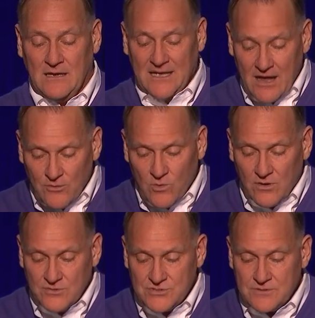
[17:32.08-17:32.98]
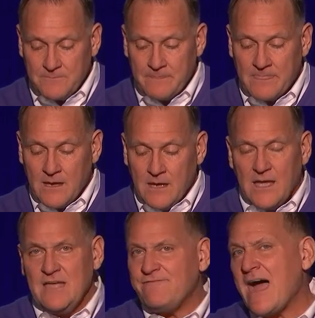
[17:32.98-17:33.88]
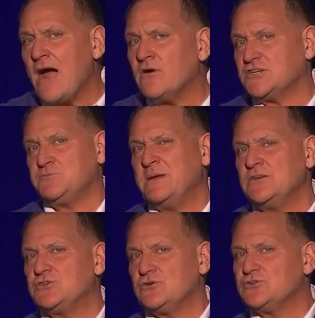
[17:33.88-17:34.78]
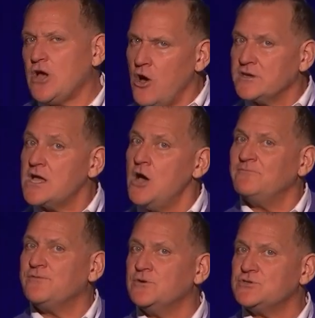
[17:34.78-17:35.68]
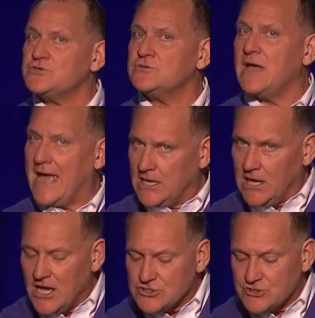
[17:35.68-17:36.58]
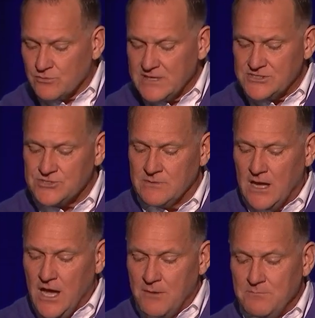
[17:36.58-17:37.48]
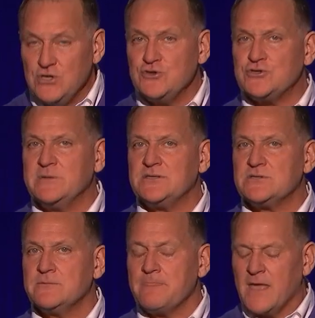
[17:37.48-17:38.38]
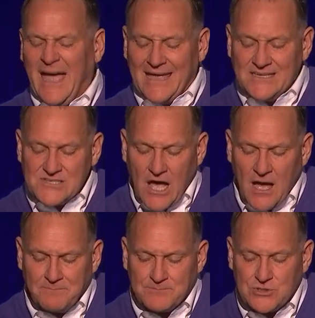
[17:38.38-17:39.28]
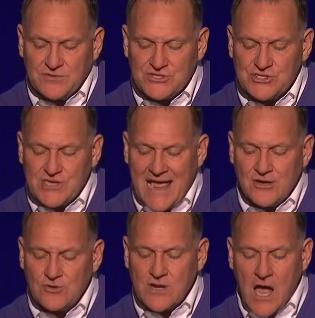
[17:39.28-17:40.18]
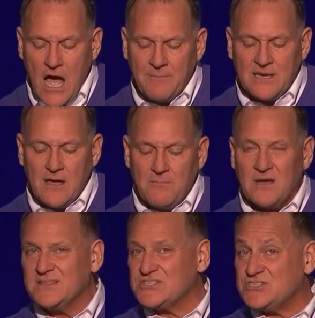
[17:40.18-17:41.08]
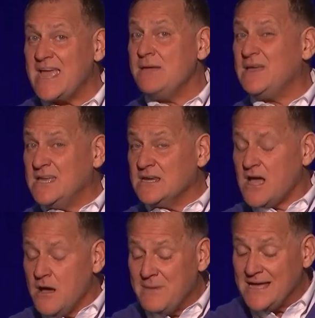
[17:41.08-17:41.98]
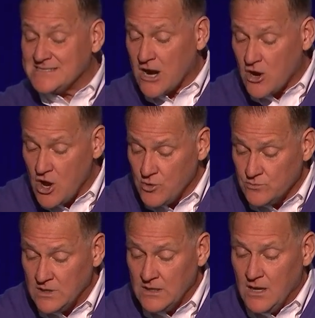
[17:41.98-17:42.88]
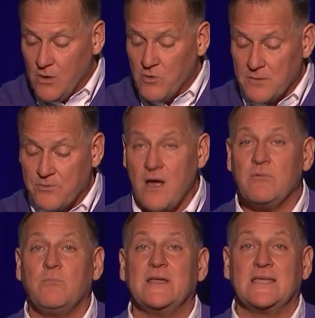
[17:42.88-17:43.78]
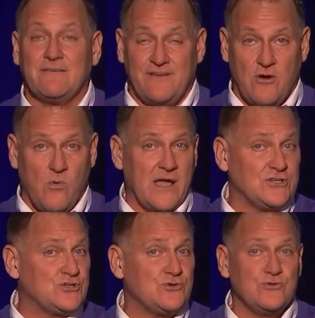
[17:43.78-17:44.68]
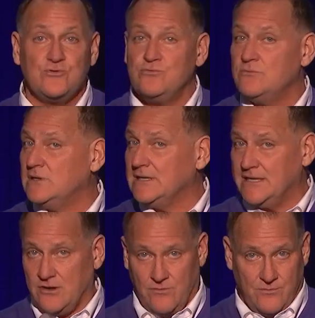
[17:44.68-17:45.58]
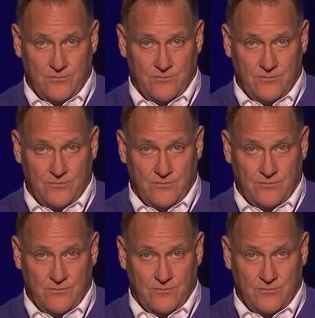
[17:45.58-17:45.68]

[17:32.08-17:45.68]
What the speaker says: In other words, if our expenditures on comforts and luxuries, amusements, is up to the standard common among the same income as our own, we're probably giving away too little.